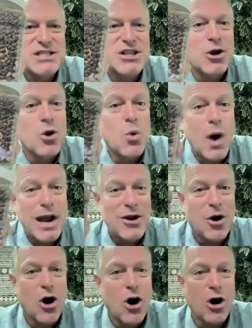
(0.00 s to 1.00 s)
They're quite
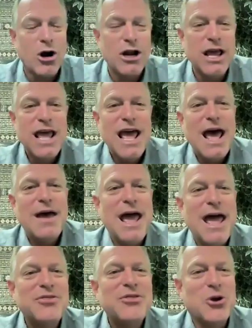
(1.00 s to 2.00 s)
hard.
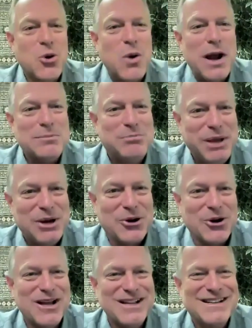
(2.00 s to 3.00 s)
and they're quite
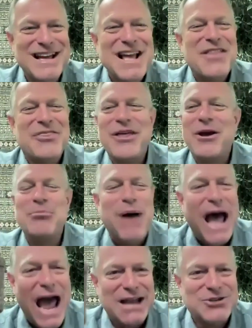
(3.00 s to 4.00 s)
bitter. They're
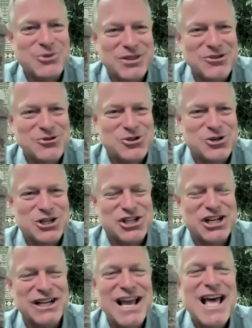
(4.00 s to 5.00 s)
packed with
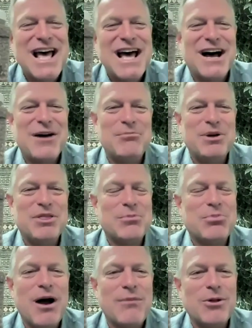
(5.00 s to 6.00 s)
nutrition. But the
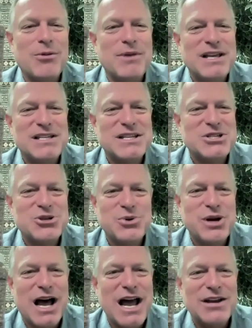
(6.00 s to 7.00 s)
problem is you
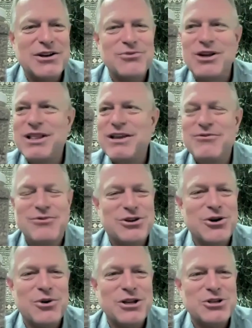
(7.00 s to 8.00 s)
and I really
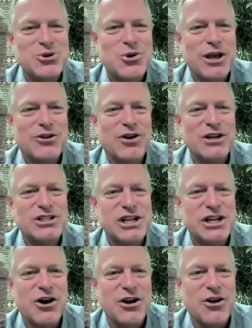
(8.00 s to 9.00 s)
don't enjoy
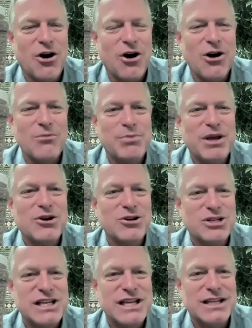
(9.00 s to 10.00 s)
crunching on hard, bitter
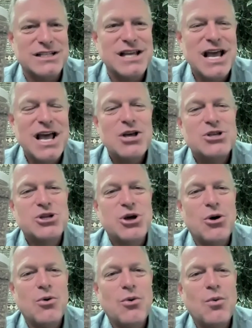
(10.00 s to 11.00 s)
seeds.
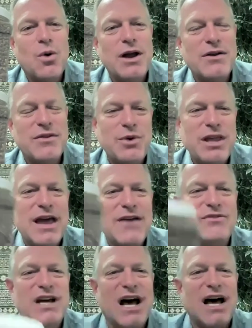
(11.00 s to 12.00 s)
So what we
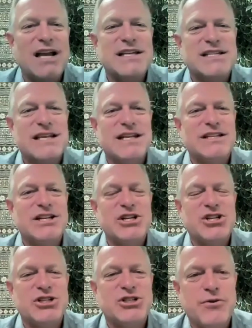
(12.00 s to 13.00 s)
have done is, in
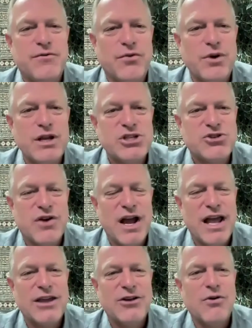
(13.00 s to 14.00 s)
addition to freeze
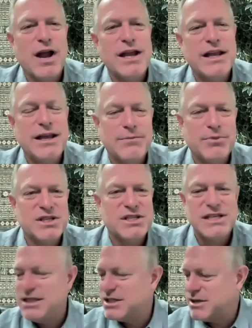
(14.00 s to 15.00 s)
drying and grinding up the
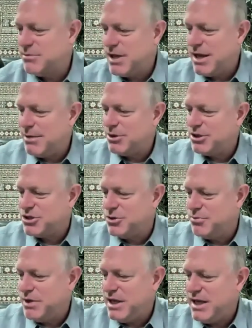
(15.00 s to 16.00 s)
seeds to be able to
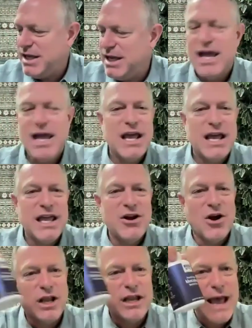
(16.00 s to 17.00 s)
be in
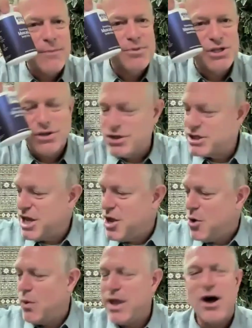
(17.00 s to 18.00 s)
our capsules,
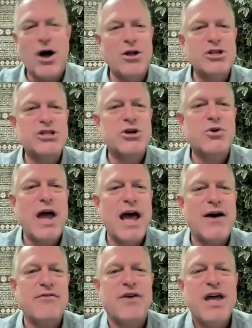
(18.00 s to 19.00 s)
we also
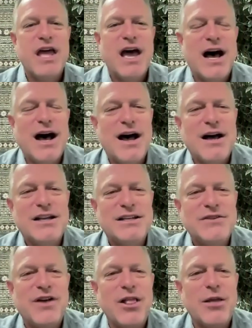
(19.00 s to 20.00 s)
have
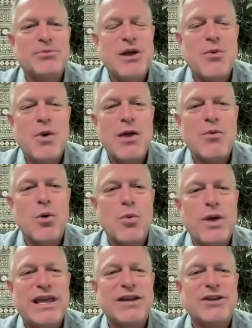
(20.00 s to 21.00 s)
developed a way where
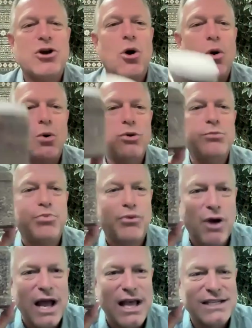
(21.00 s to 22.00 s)
we can cold
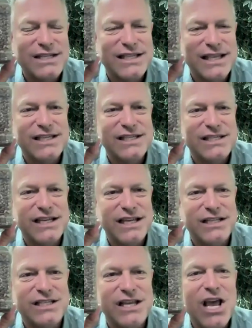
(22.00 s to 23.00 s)
press these
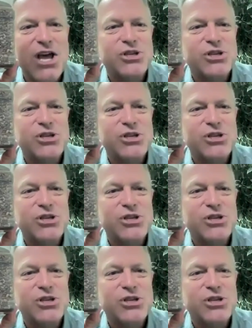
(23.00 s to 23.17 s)
seeds.